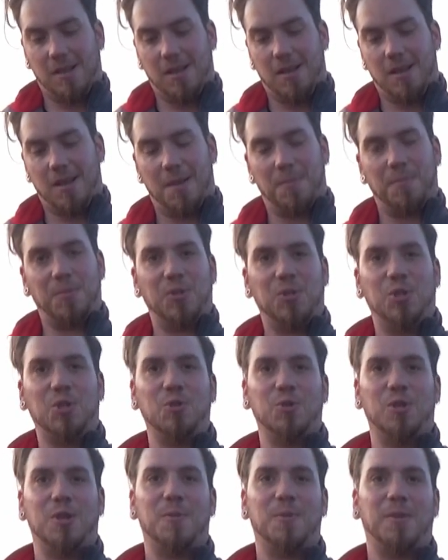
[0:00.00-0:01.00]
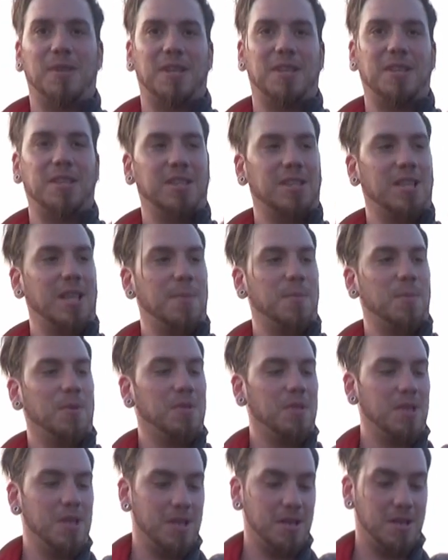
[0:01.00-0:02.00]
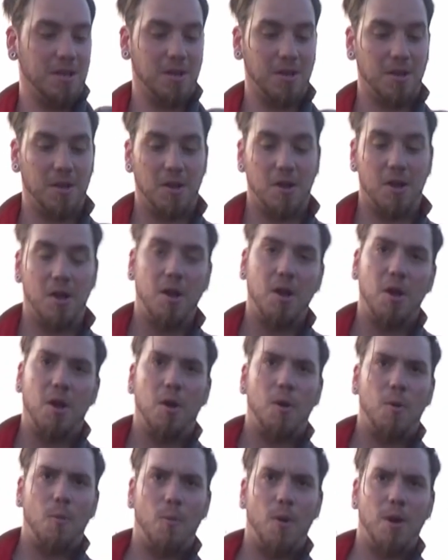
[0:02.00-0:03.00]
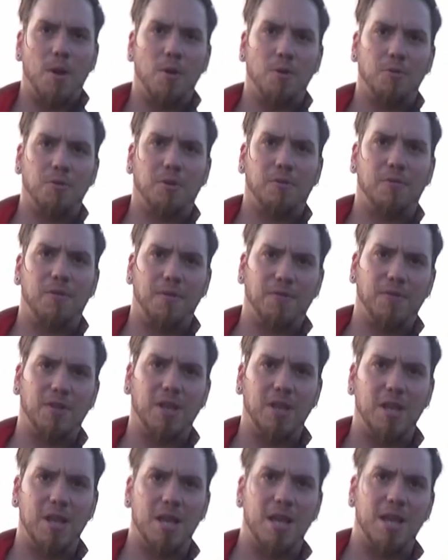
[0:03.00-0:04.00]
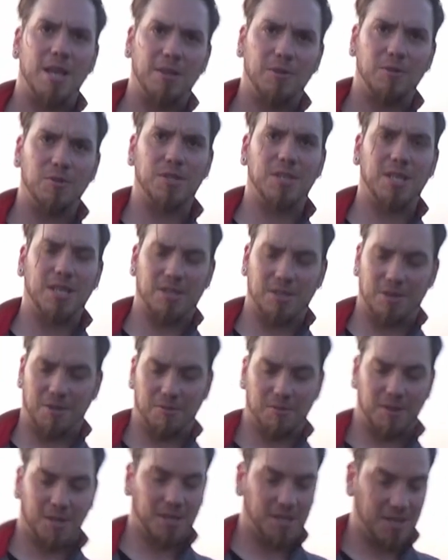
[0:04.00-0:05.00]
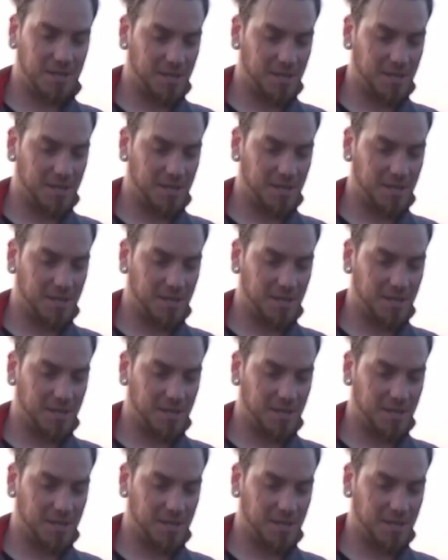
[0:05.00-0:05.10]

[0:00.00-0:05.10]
I'm shooting with a Tamron 150 to 600